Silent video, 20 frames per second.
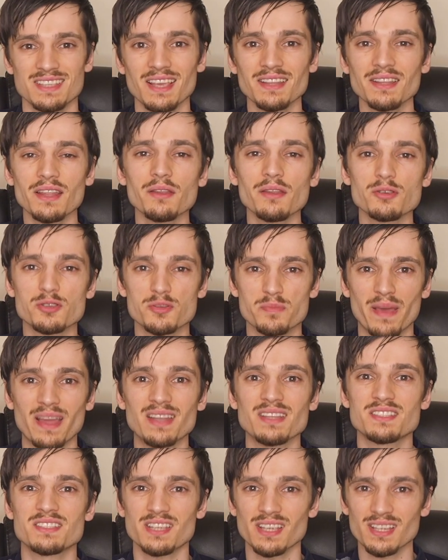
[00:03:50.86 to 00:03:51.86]
say that you
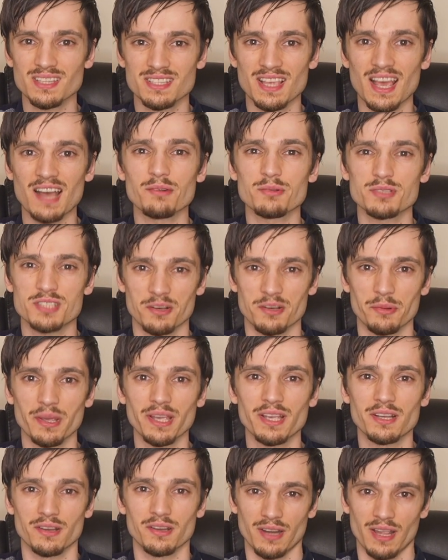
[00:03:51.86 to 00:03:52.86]
spend 6 hours a
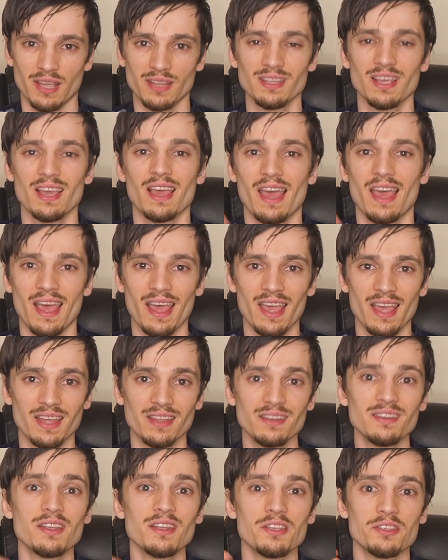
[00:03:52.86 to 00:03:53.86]
week on it
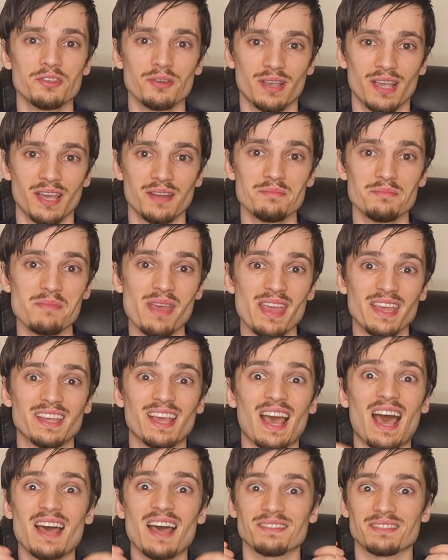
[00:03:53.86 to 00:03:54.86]
and you can make
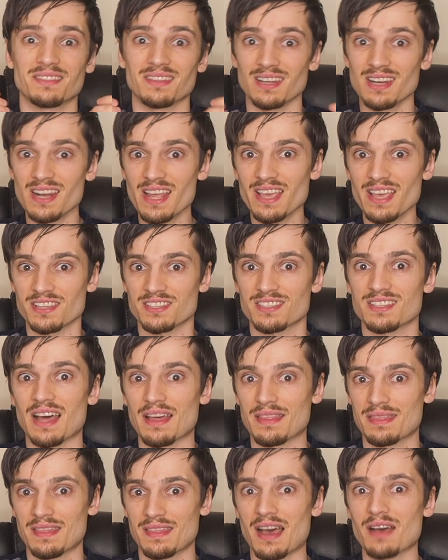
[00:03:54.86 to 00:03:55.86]
at least
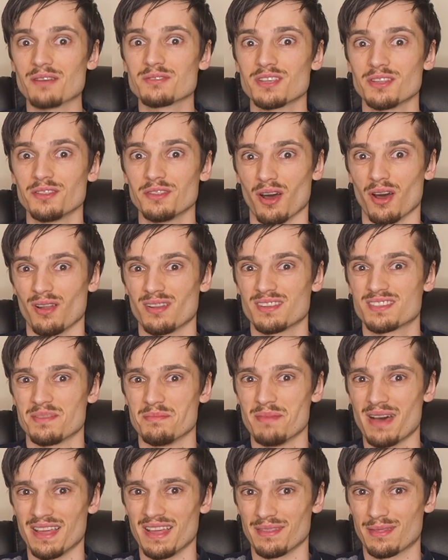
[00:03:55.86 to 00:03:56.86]
$1,000 a
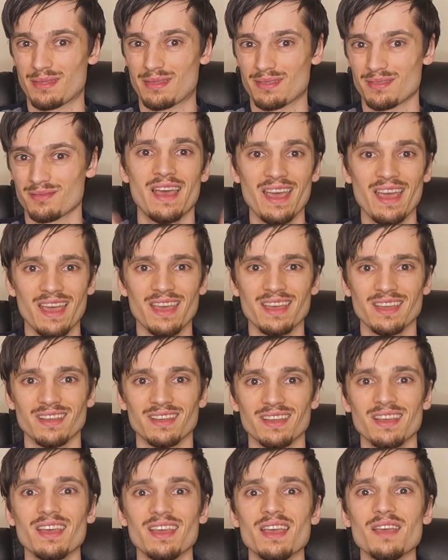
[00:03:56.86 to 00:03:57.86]
month. Hey,
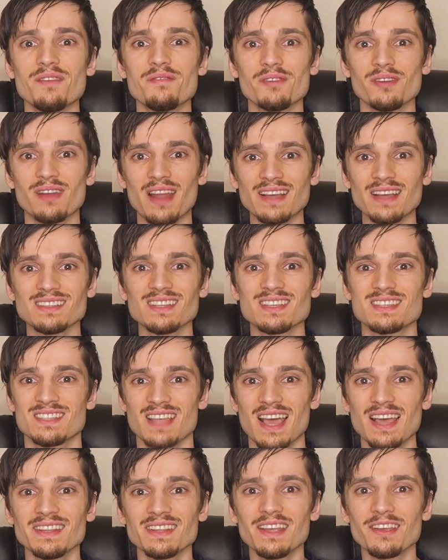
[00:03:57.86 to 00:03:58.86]
if you like these
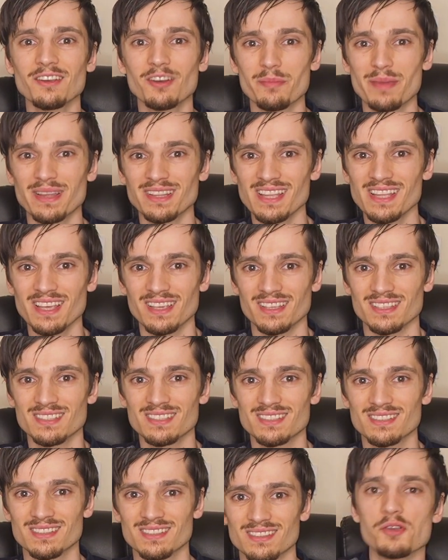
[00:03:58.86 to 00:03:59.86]
side income
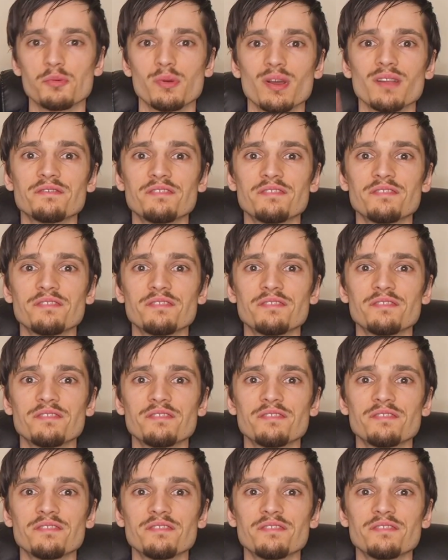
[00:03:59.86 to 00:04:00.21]
ideas, you will